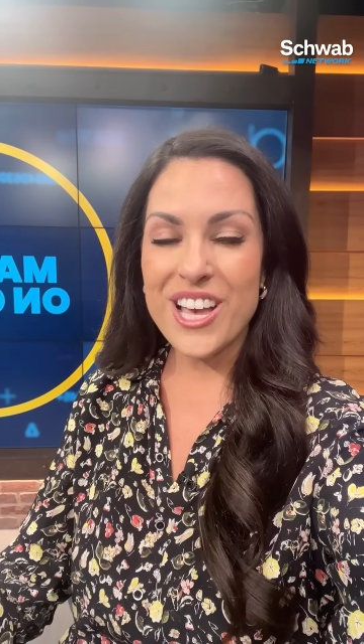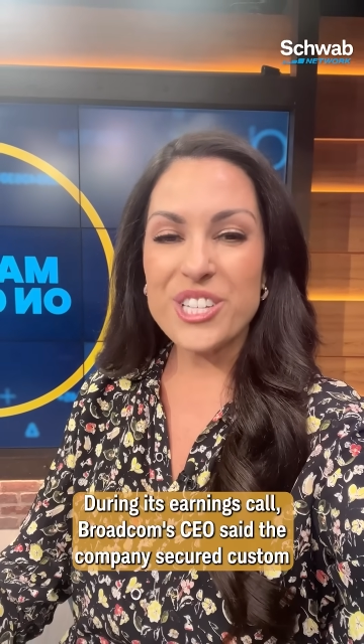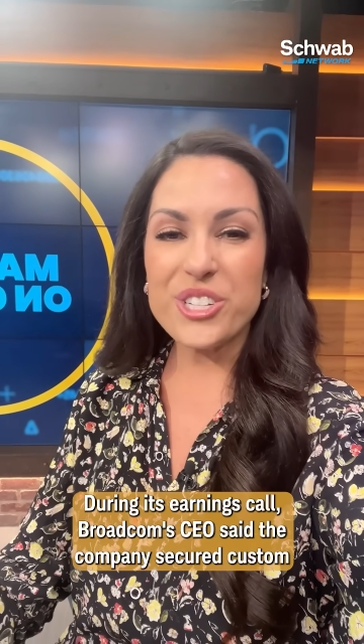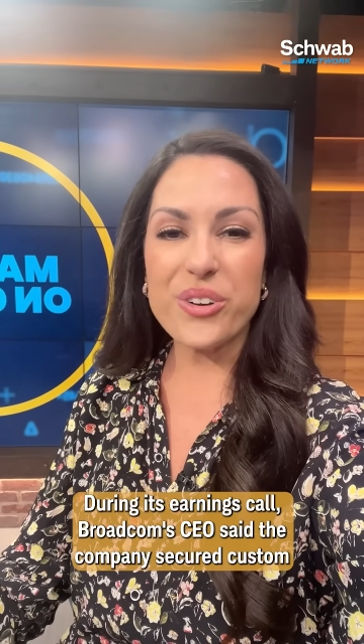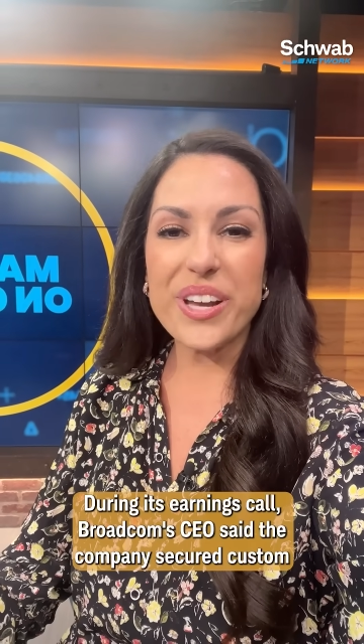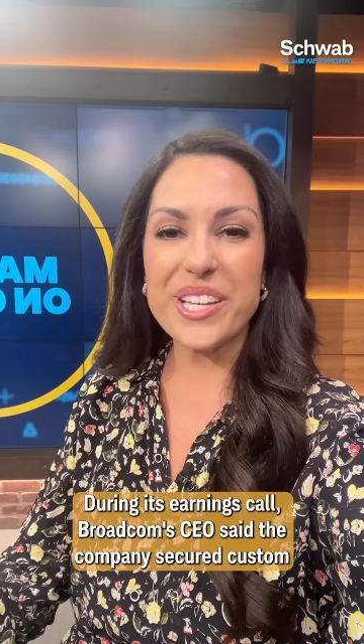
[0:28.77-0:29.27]

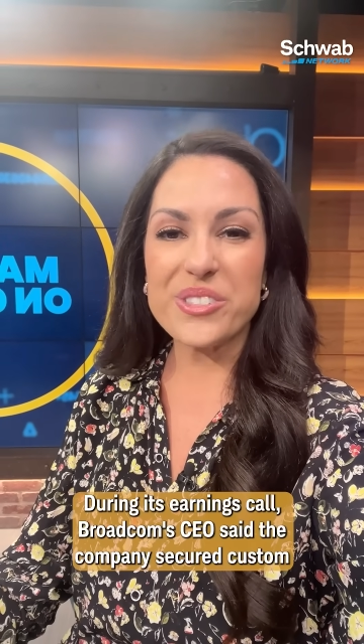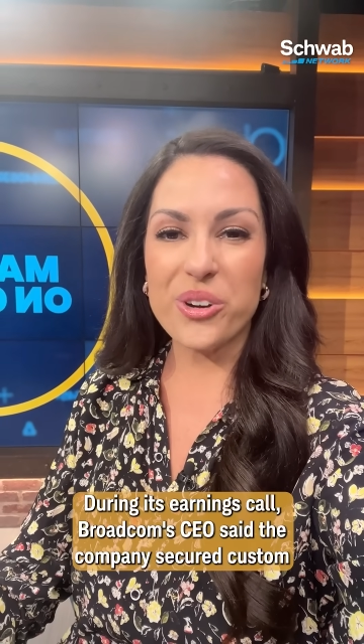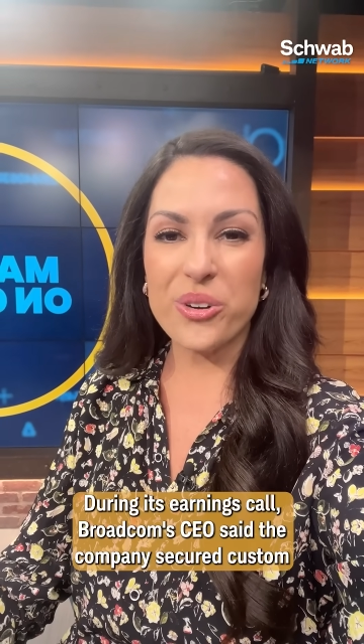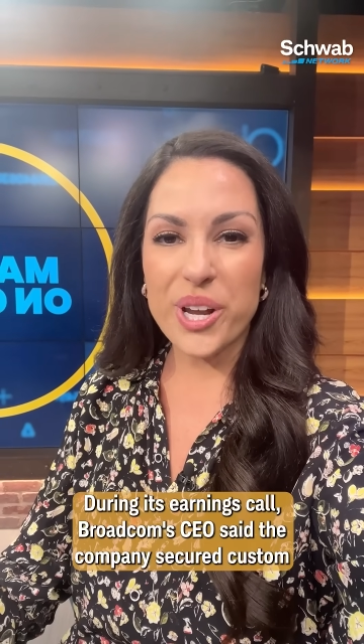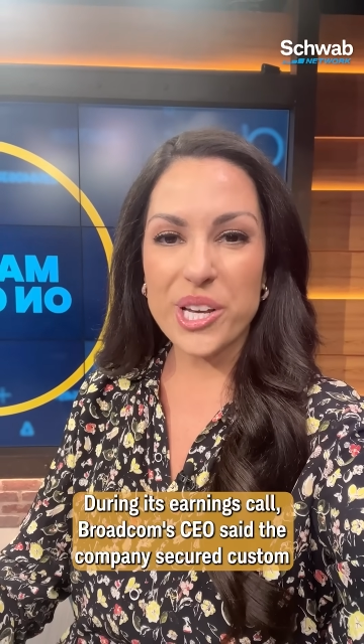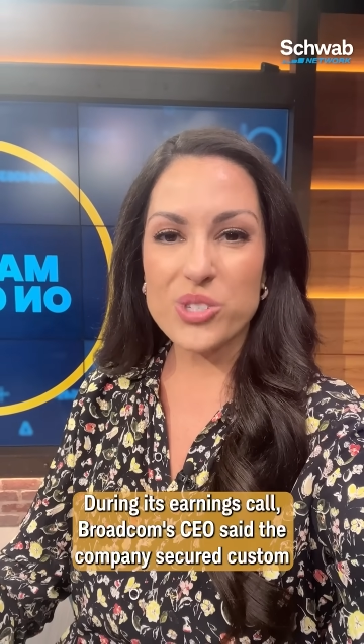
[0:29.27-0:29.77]
During its
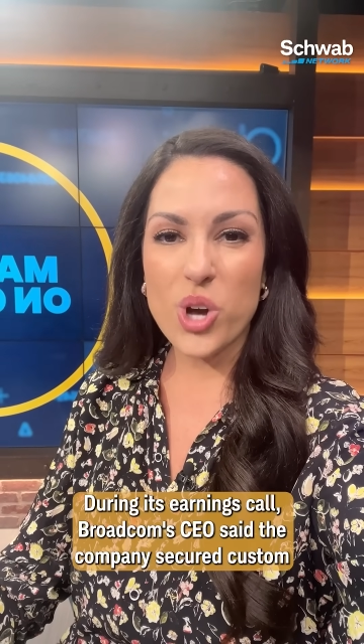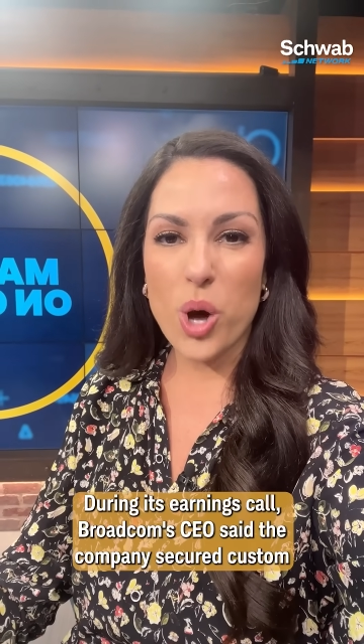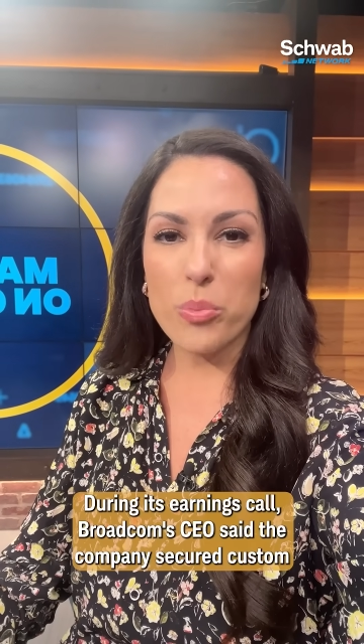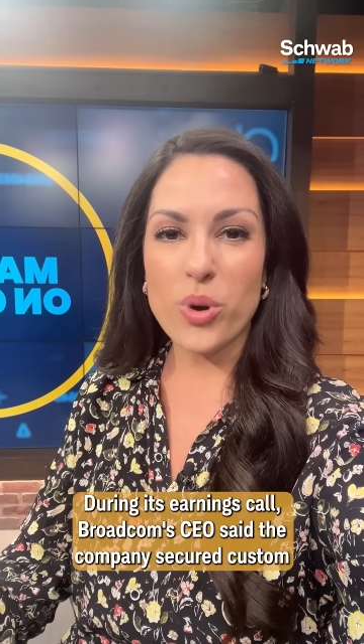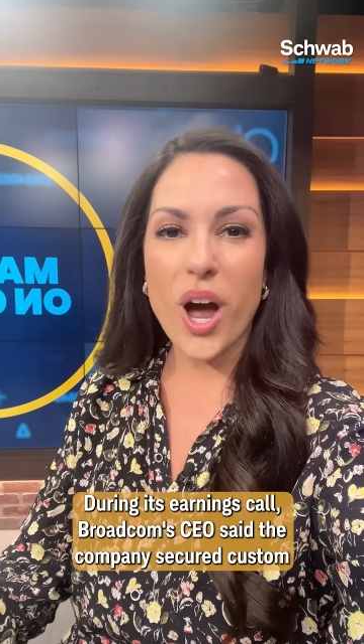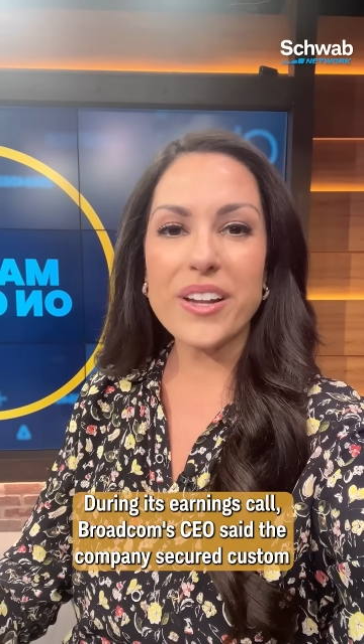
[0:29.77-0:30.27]
earnings
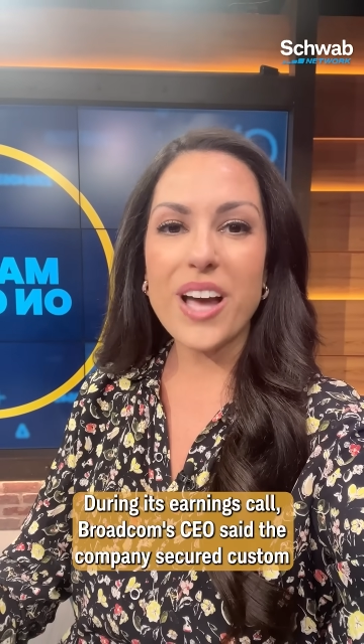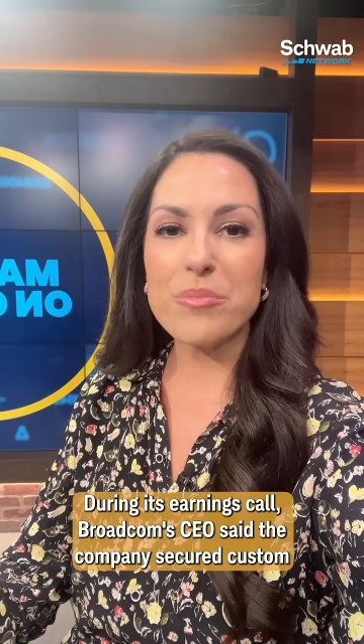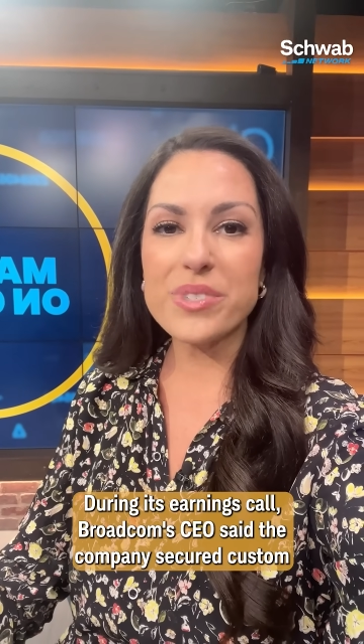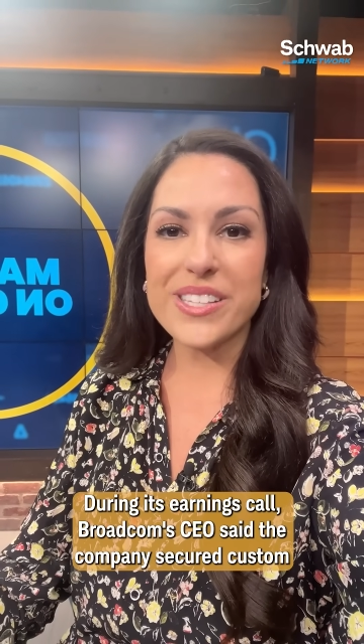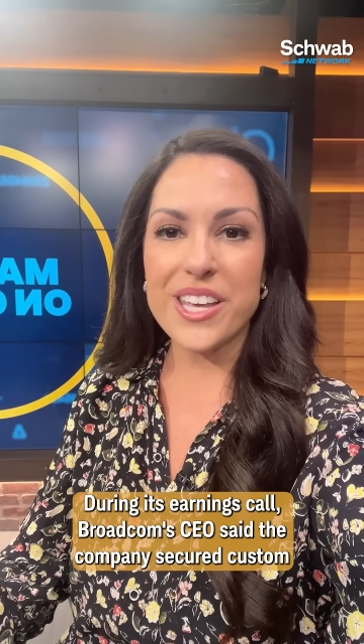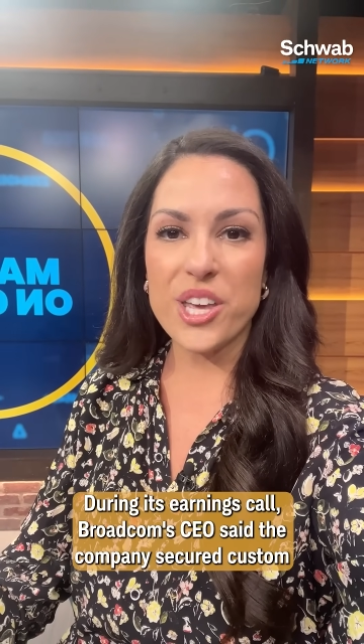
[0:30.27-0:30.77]
call, Broadcom
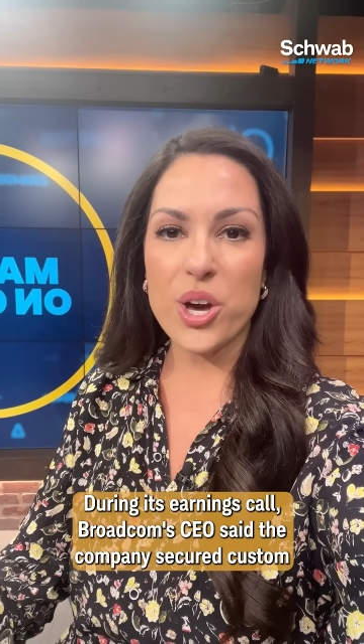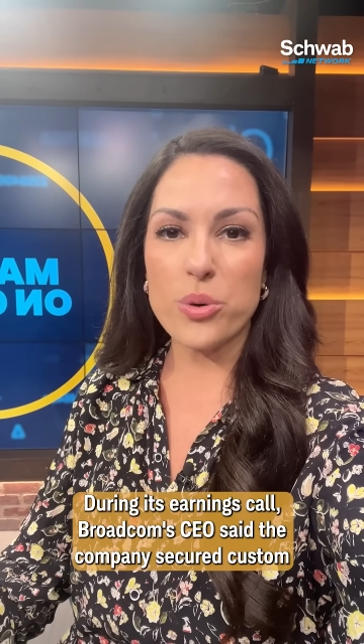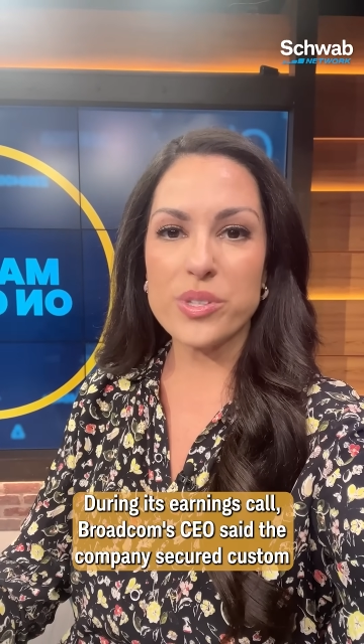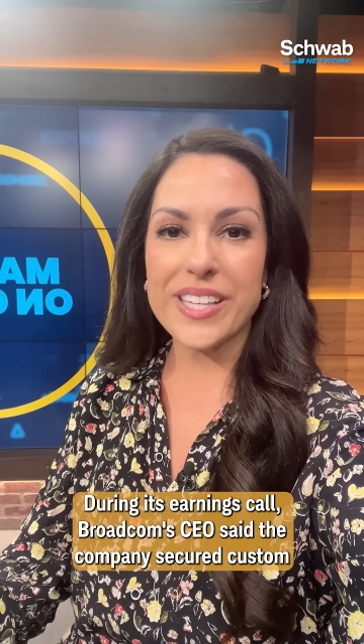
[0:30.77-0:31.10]
Broadcom CEO